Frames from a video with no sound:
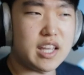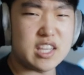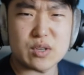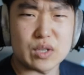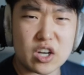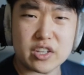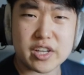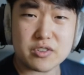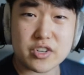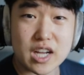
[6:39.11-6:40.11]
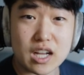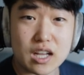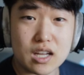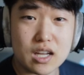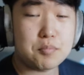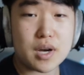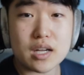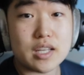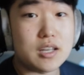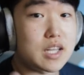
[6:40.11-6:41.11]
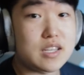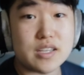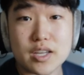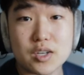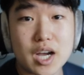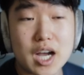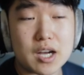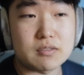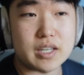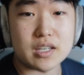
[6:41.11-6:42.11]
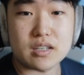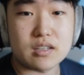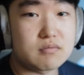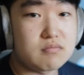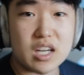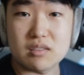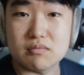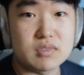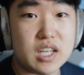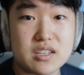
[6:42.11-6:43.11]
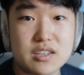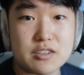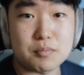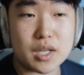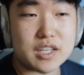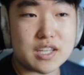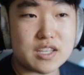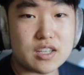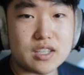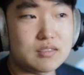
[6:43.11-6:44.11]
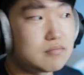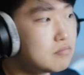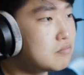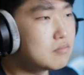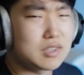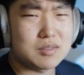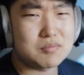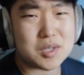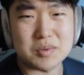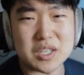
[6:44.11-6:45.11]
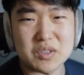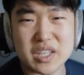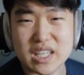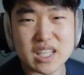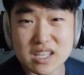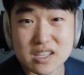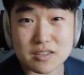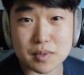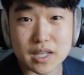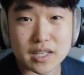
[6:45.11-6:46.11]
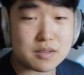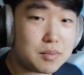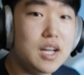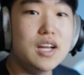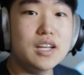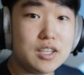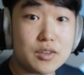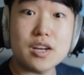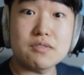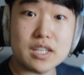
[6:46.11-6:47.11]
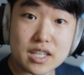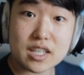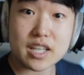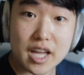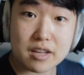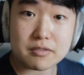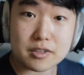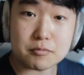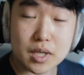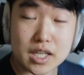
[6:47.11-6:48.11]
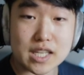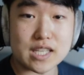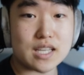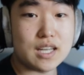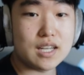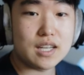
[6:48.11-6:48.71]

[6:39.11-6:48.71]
into an audio track. But let's say you have like dozens of plugins on it. Probably don't need dozens of plugins, but you know, you have a good handful of plugins.